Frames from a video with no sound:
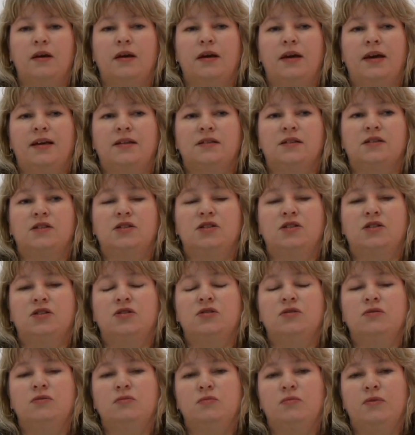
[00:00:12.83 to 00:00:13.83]
It's to
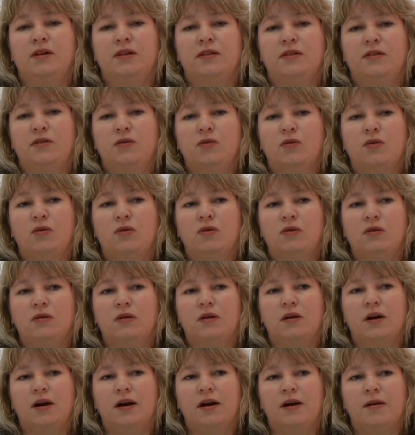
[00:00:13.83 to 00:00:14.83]
do with
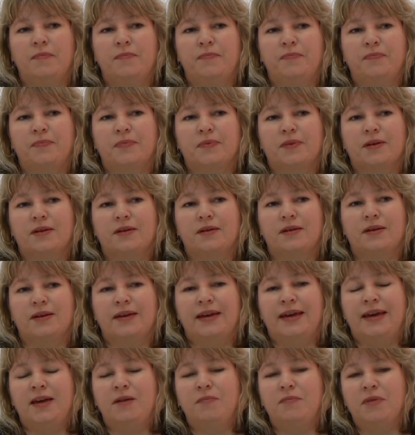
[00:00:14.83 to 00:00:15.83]
your um,
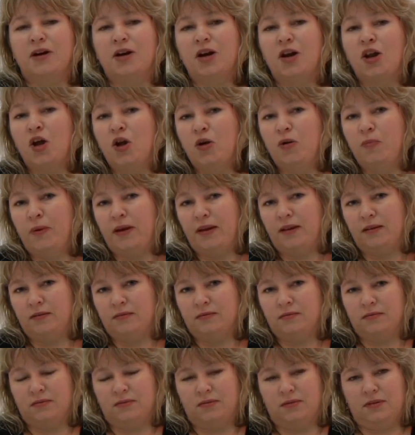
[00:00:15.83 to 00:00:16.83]

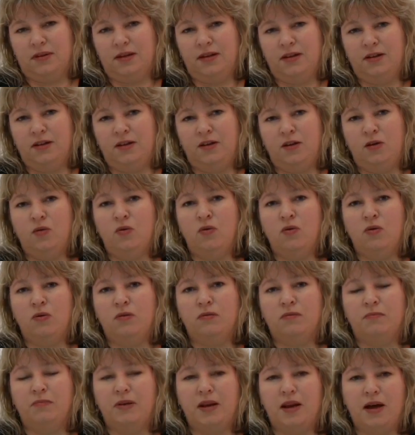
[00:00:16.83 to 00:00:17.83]
hemoglobin in your
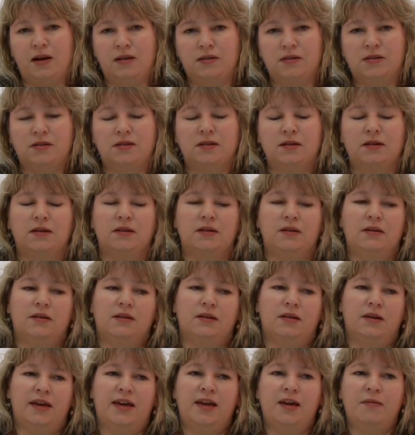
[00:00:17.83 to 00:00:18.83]
blood.
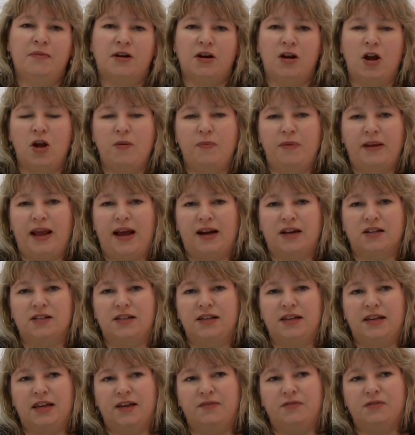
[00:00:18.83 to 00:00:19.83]
Hemoglobin
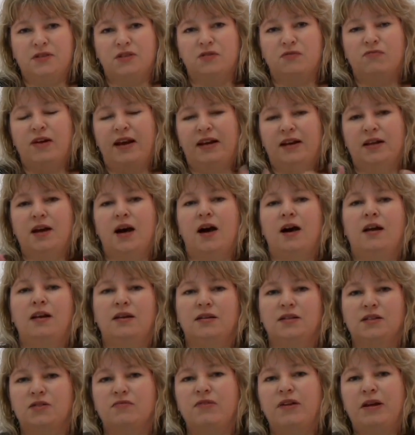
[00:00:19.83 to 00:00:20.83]
actually gives the red
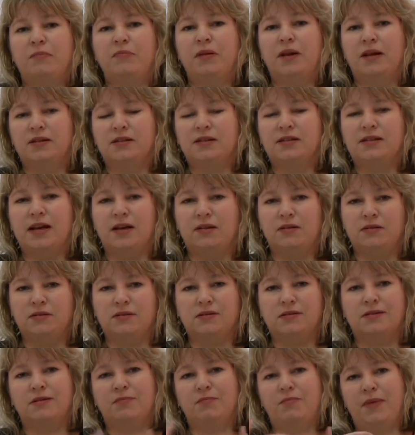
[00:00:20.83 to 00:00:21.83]
colour to red blood
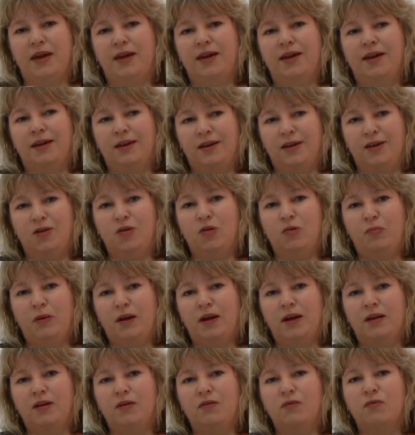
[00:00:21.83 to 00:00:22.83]
cells, making your
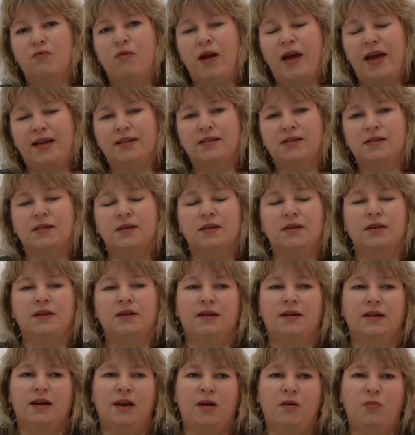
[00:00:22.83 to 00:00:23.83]
blood red.
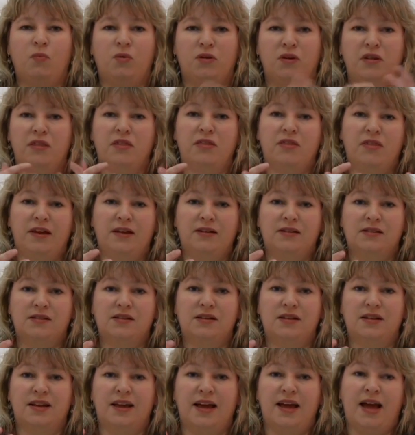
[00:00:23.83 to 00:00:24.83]
And one of the things
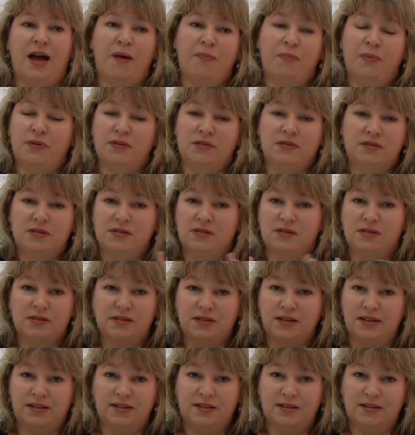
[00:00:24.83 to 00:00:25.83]
that happens
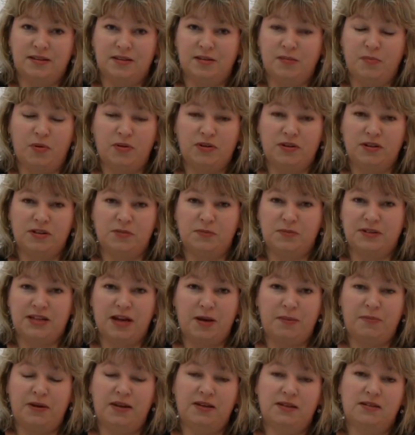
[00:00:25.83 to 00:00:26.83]
in the body's
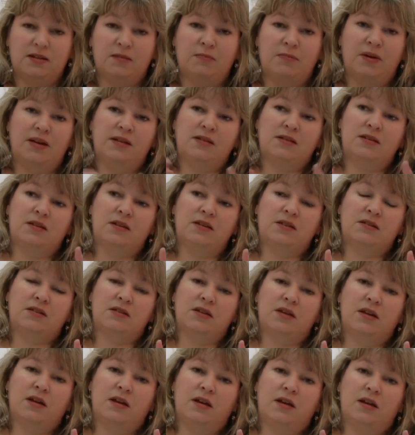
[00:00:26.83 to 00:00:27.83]
metabolism is
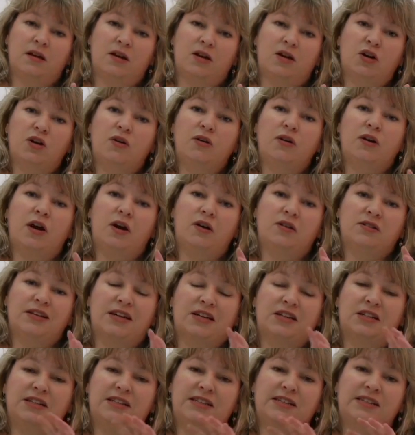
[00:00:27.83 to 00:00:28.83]
that glucose
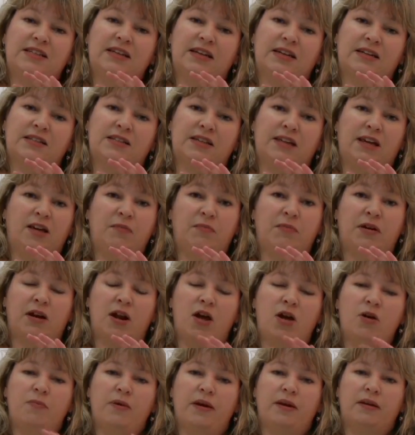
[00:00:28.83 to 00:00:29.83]
actually sticks to
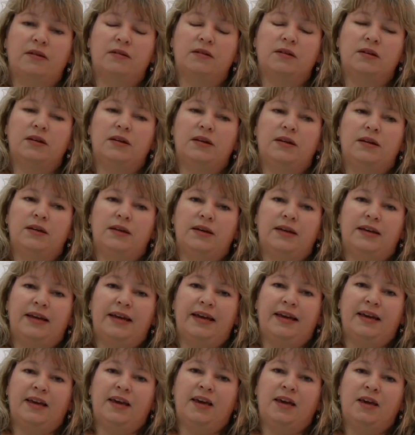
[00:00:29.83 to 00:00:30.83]
hemoglobin.
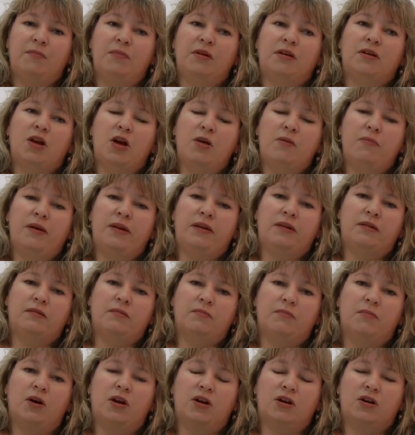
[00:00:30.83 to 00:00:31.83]

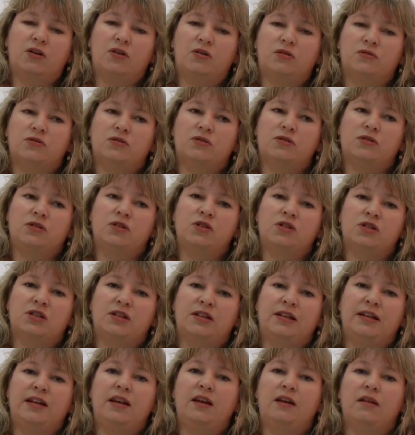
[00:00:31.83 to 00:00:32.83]
Hemoglobin molecules
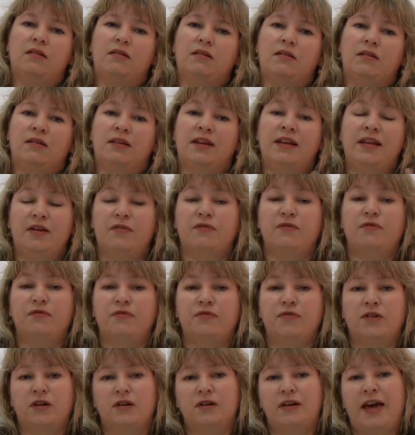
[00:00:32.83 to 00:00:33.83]
usually live
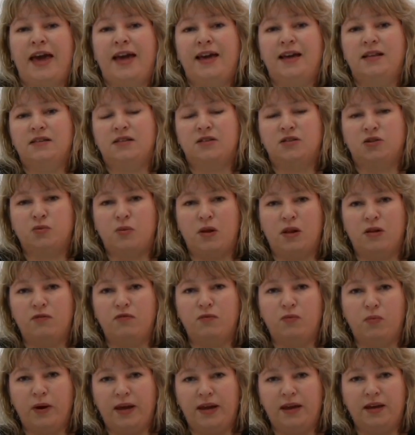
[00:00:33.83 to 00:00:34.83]
for 8 to
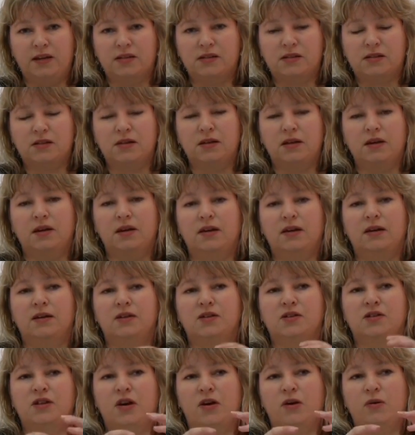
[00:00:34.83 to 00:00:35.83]
12 weeks.
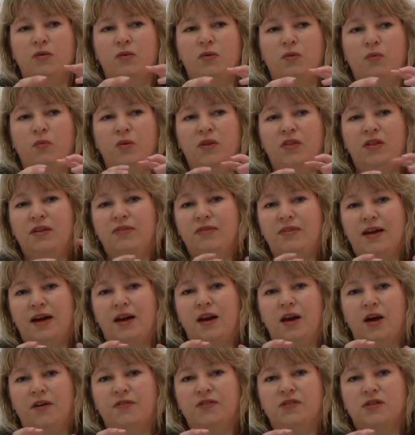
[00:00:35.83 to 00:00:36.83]
So within
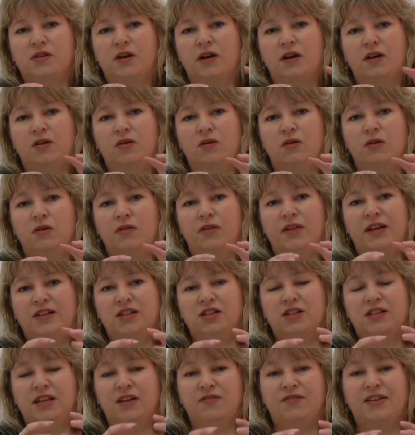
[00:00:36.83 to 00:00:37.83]
that life cycle, they
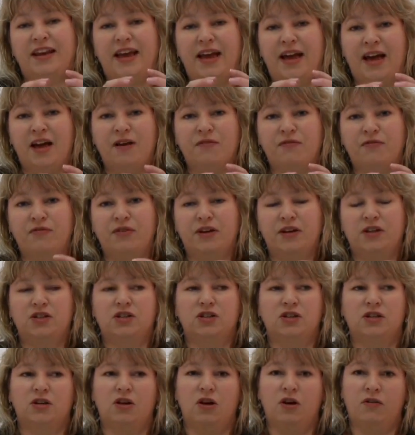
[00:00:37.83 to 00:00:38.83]
just give an
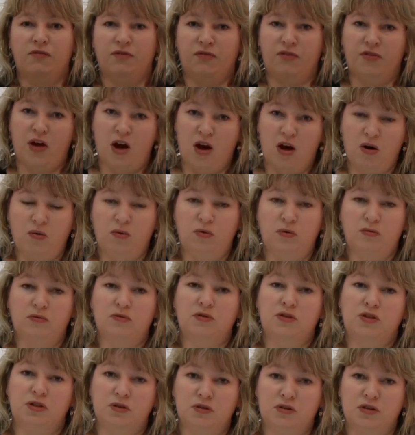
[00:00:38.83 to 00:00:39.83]
average of the
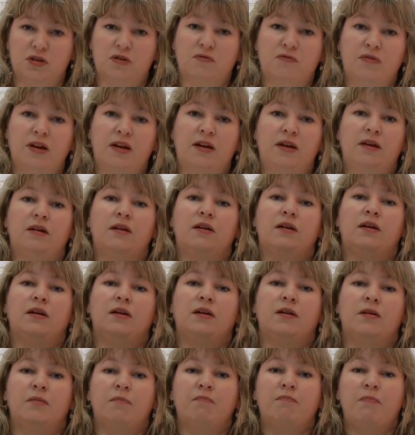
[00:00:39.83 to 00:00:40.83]
whole two to three
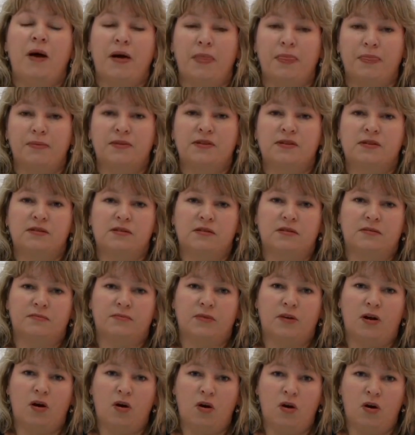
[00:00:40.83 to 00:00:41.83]
months
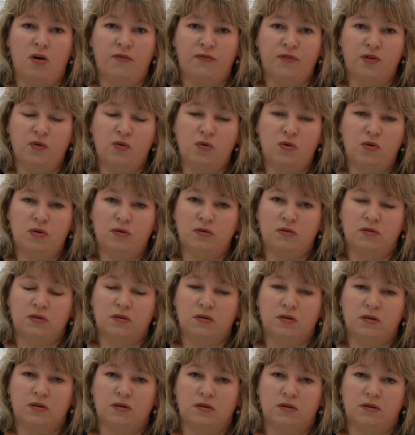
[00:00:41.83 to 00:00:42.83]
of your
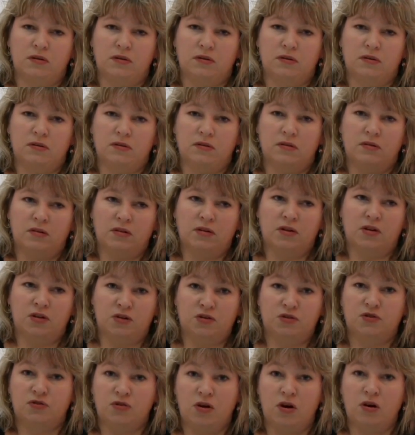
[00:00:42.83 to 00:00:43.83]

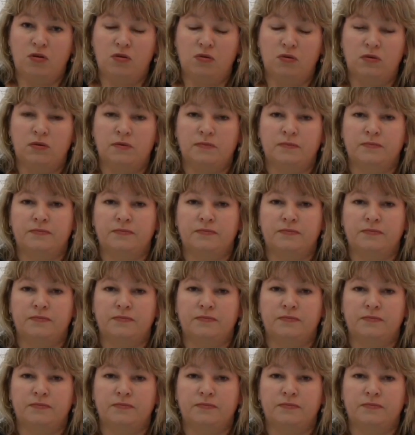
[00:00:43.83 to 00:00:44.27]
control.